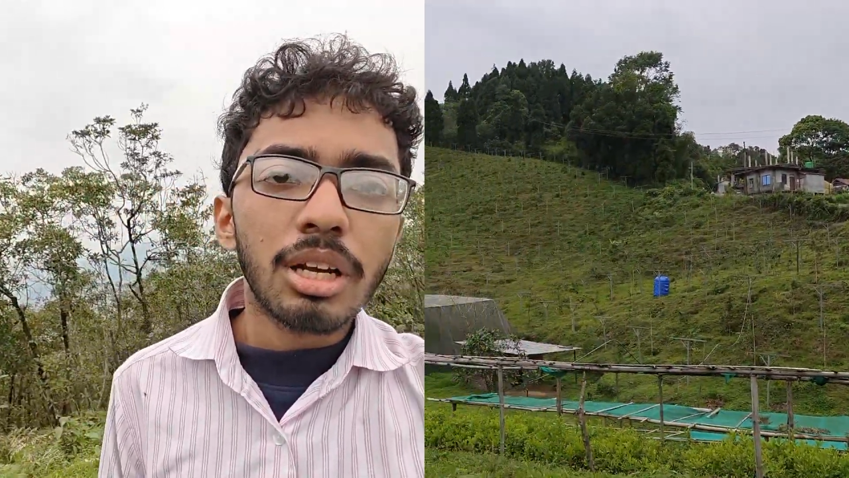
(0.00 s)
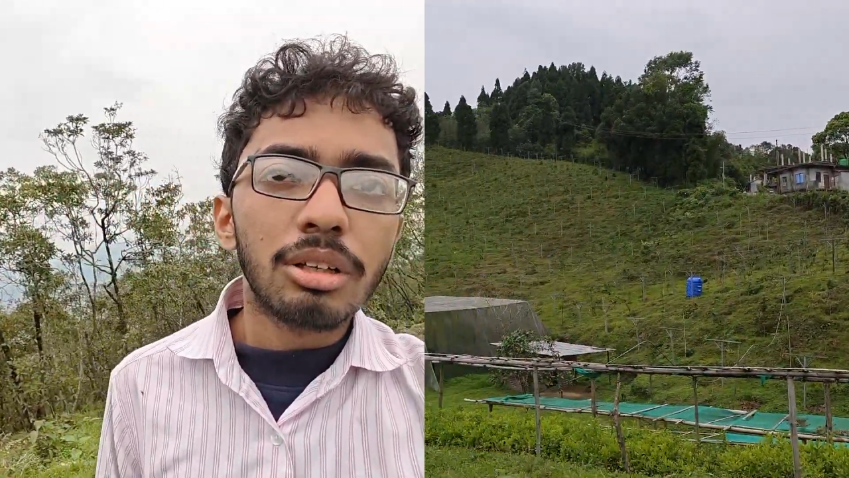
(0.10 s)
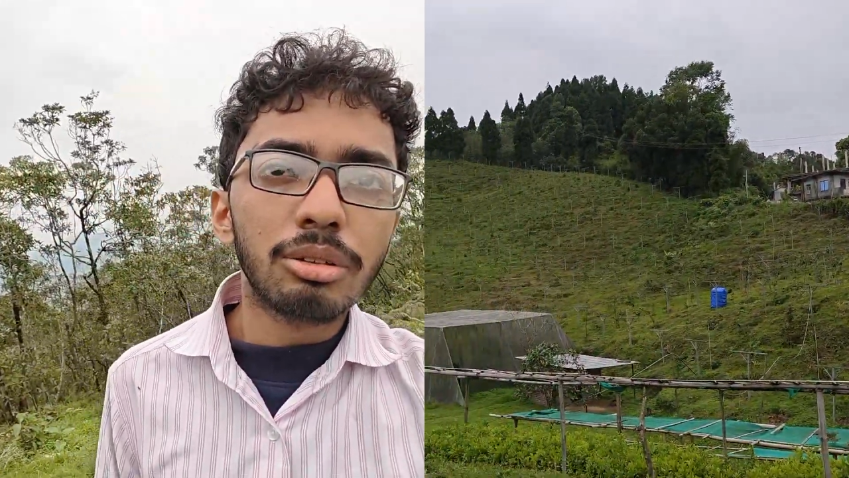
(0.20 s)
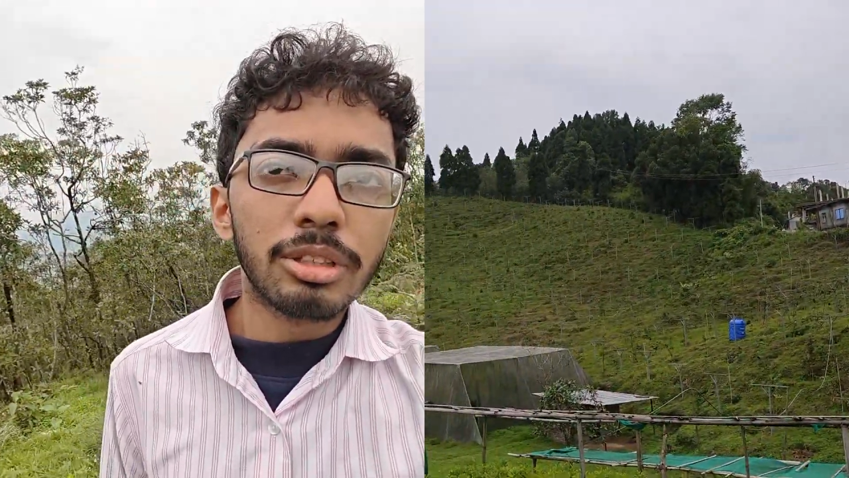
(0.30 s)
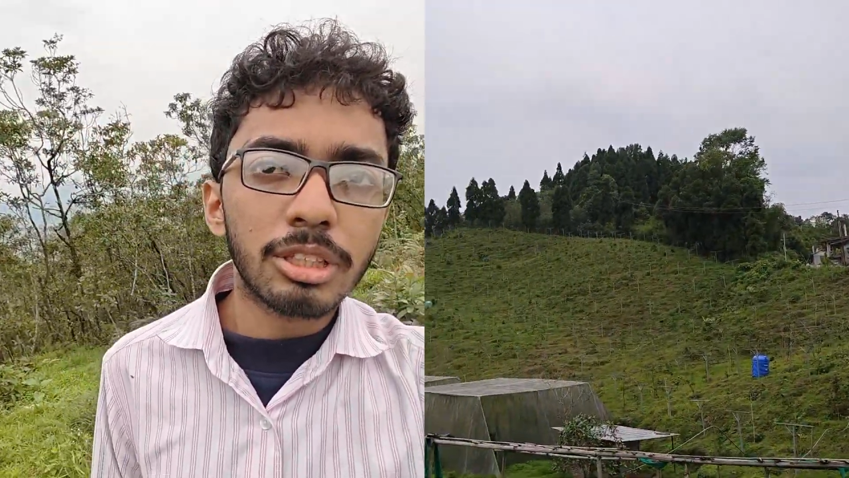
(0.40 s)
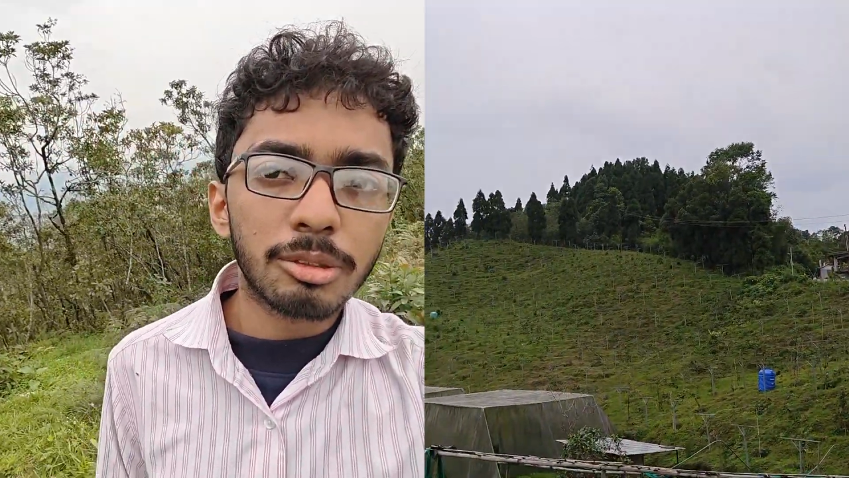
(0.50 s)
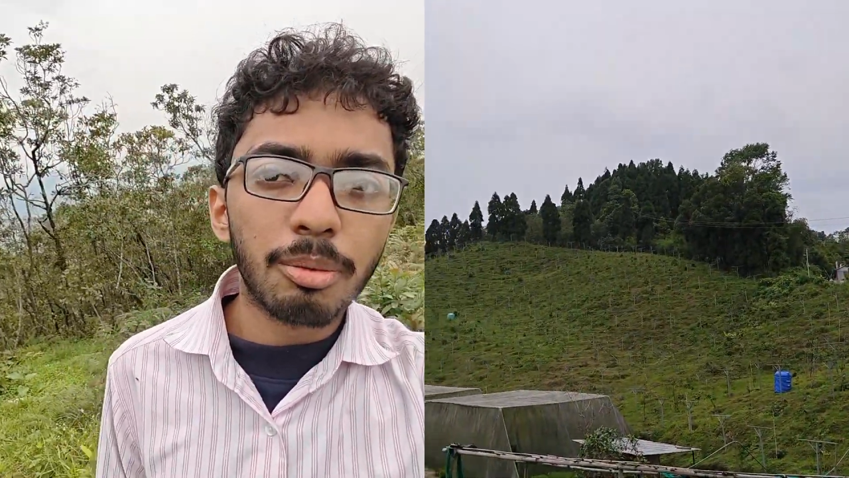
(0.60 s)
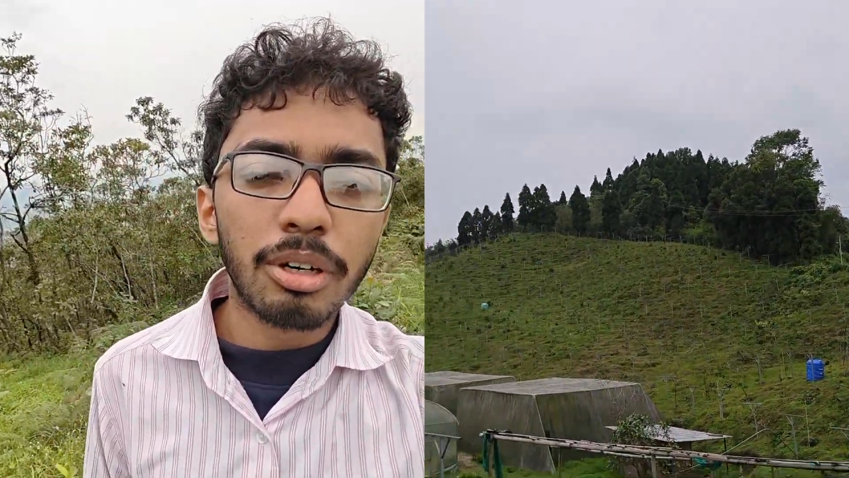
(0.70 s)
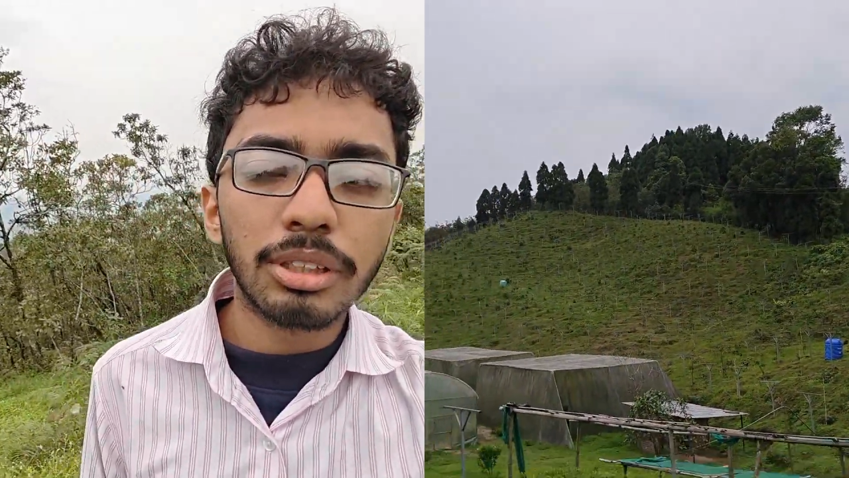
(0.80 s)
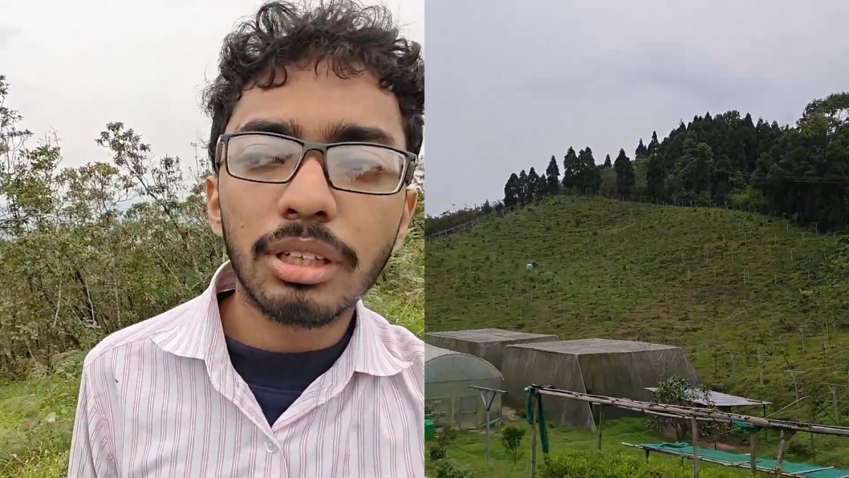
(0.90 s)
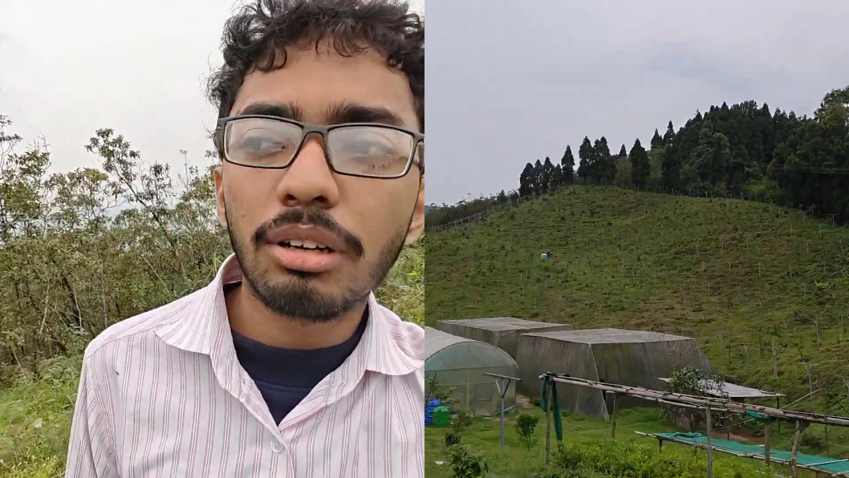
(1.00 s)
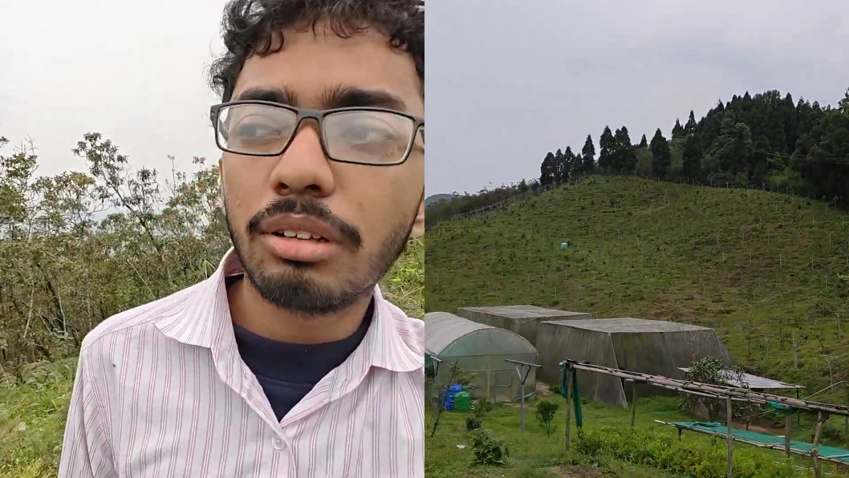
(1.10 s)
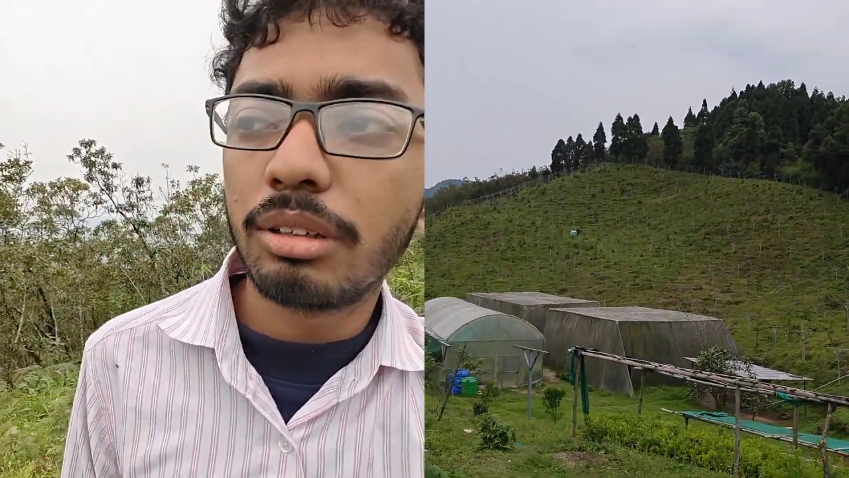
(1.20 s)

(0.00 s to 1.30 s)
tourist spots and all,